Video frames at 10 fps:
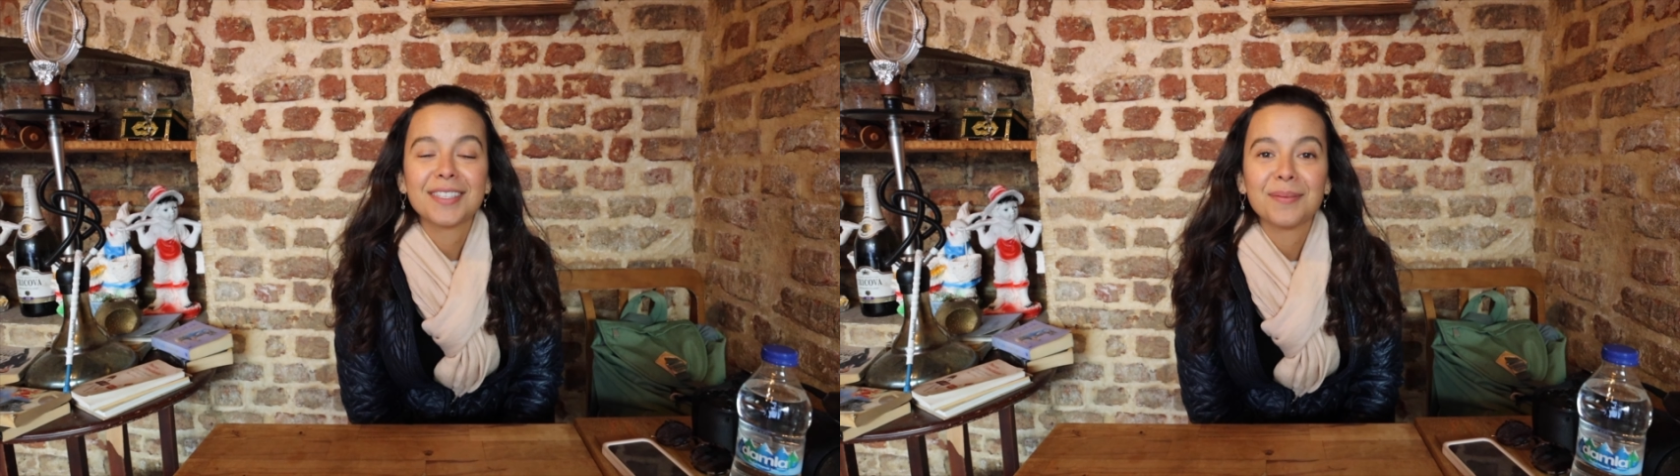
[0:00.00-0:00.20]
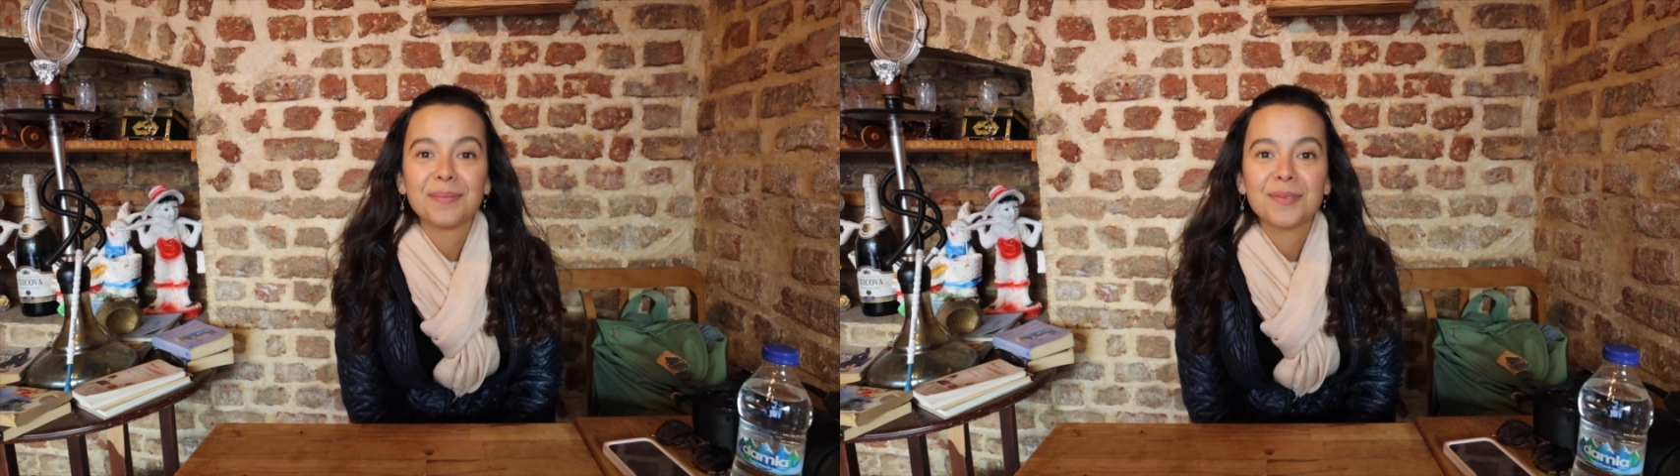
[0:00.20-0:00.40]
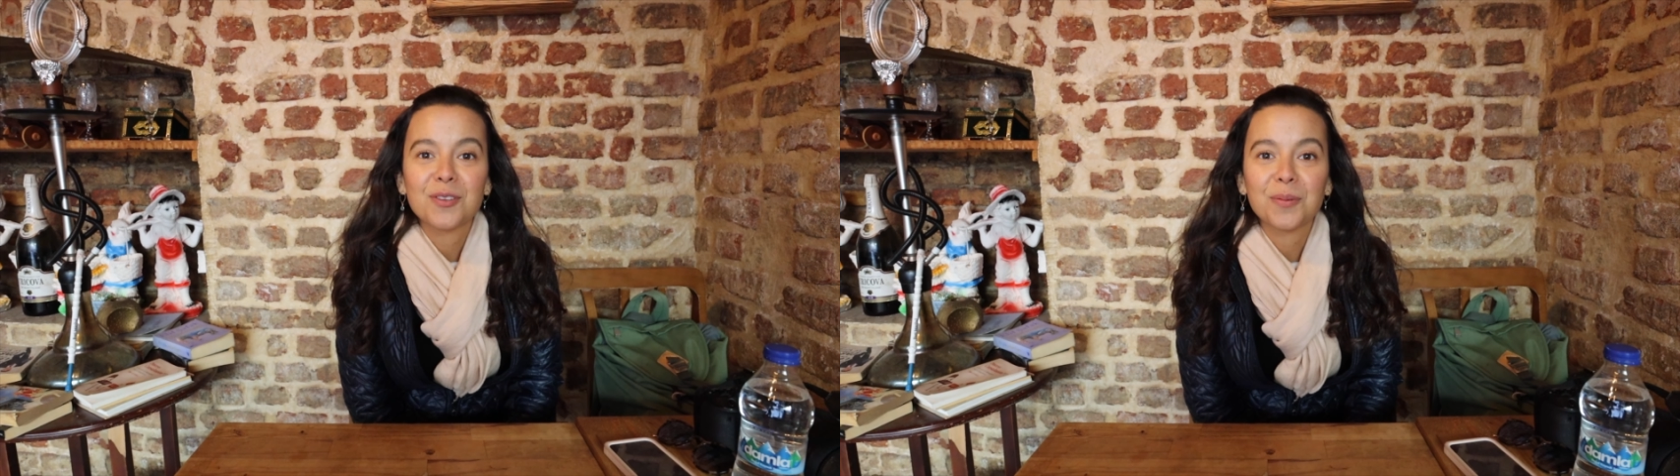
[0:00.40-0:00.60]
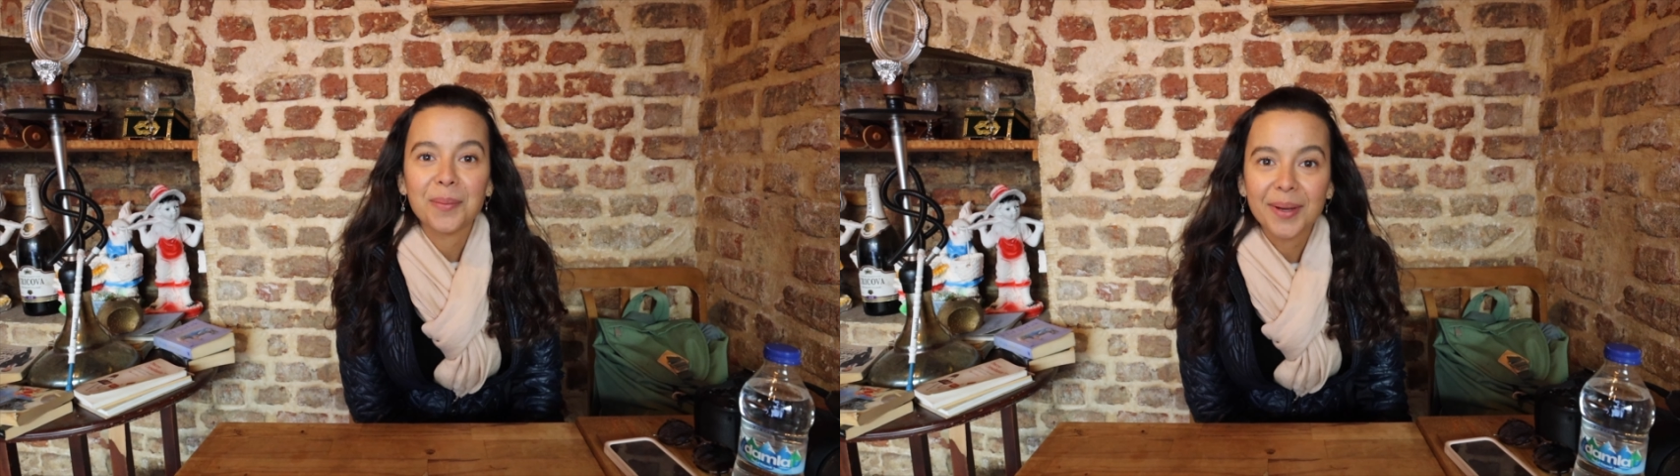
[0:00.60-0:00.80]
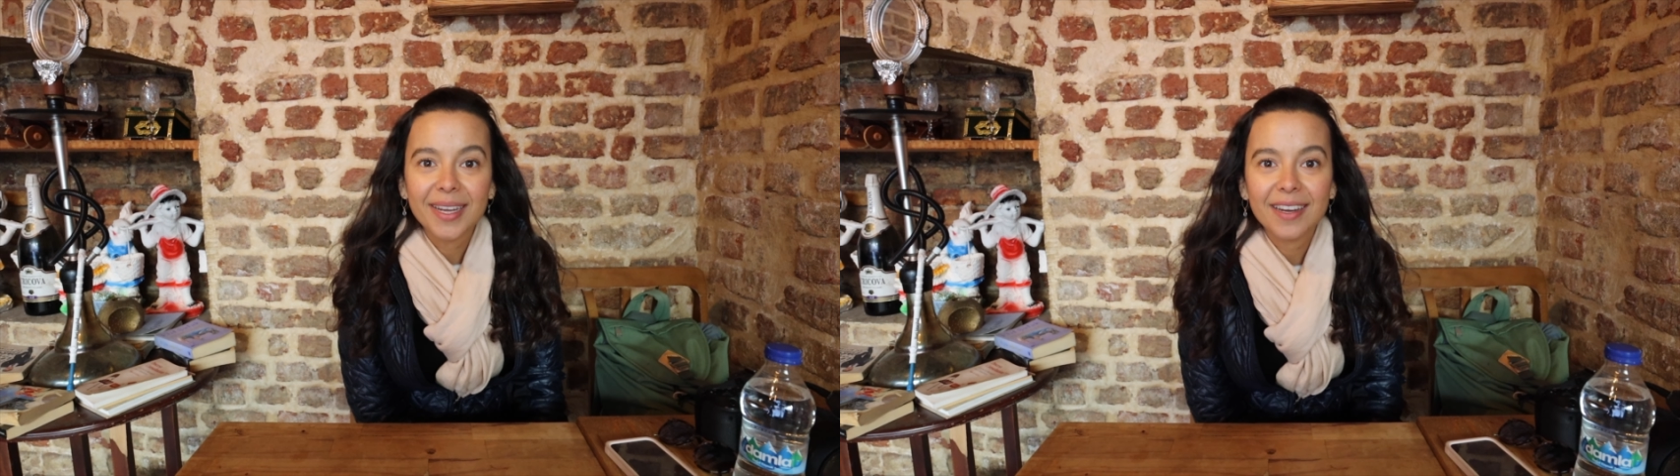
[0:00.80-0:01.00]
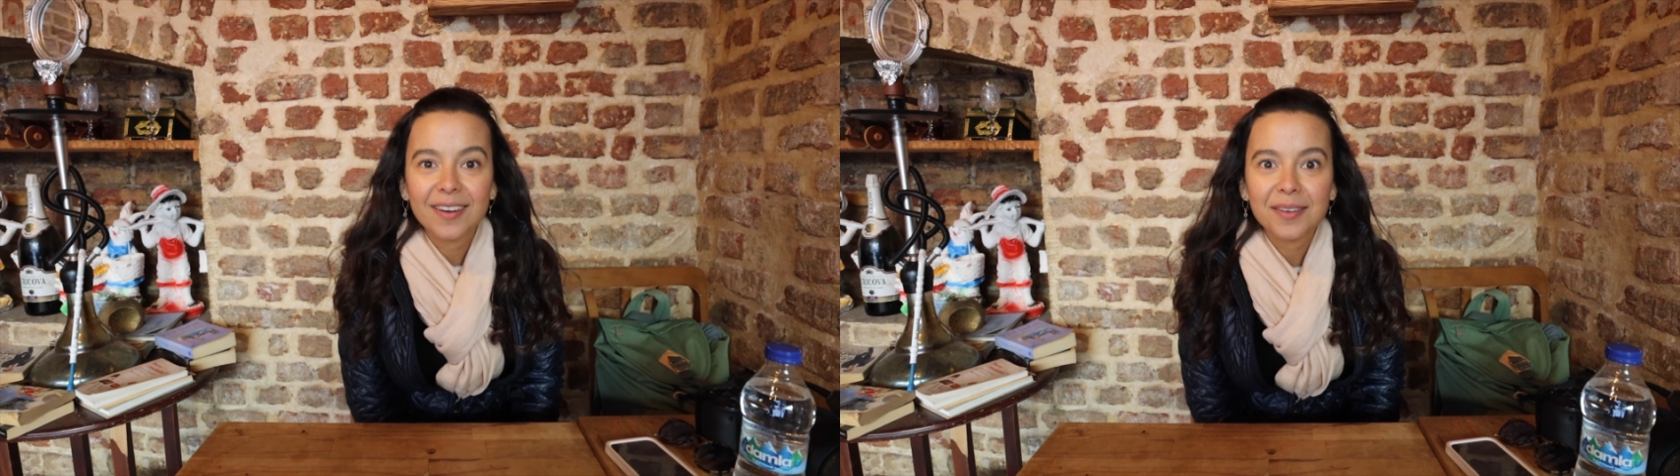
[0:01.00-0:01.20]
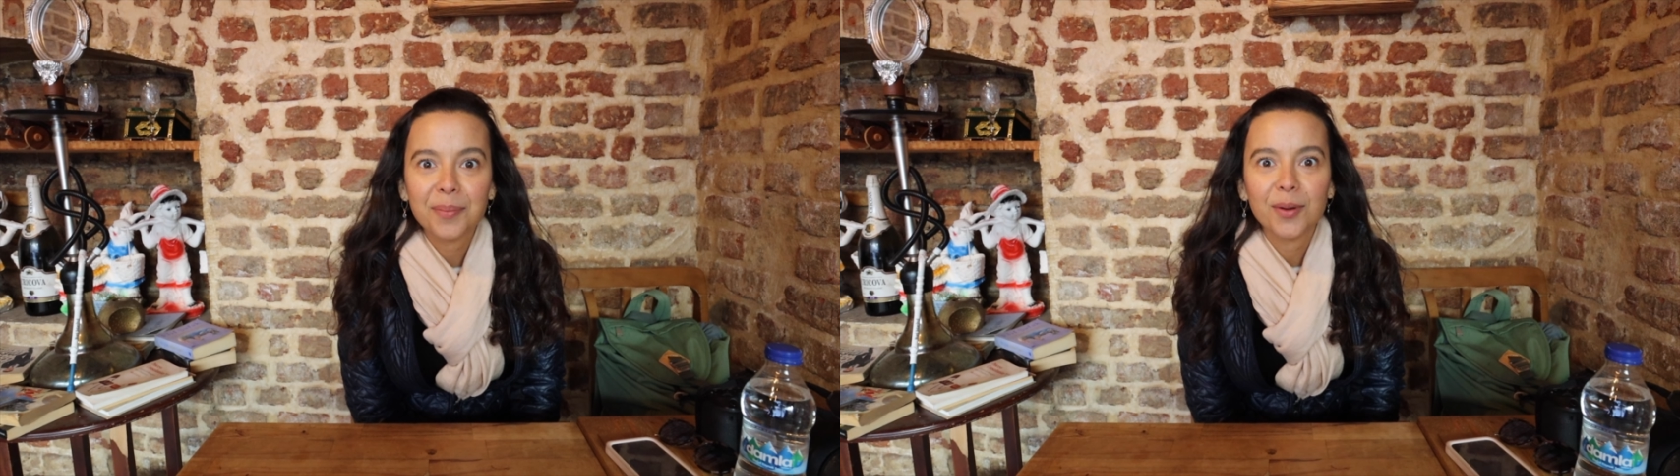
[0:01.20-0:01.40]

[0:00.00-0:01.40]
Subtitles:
seem super big here,